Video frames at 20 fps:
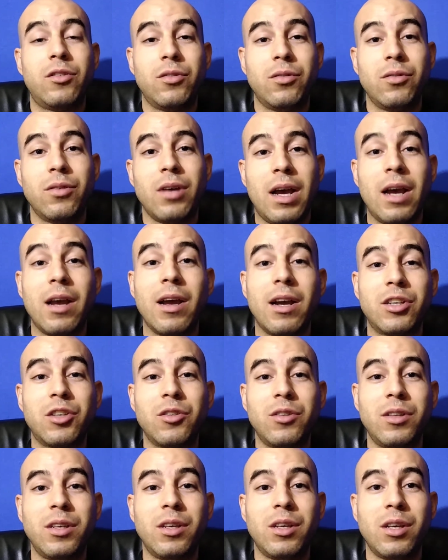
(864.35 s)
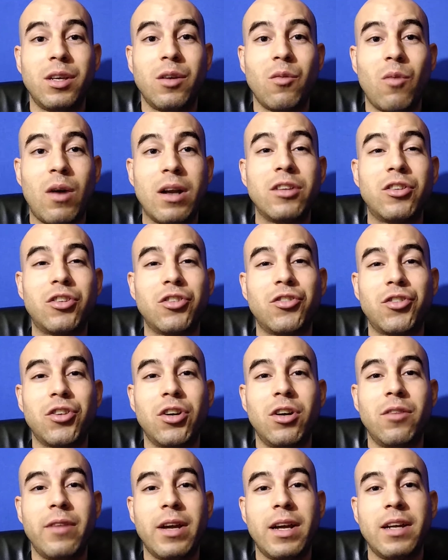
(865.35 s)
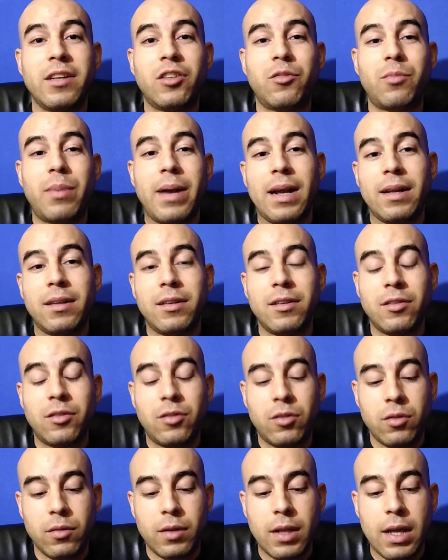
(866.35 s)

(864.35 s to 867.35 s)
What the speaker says: to serve as practice so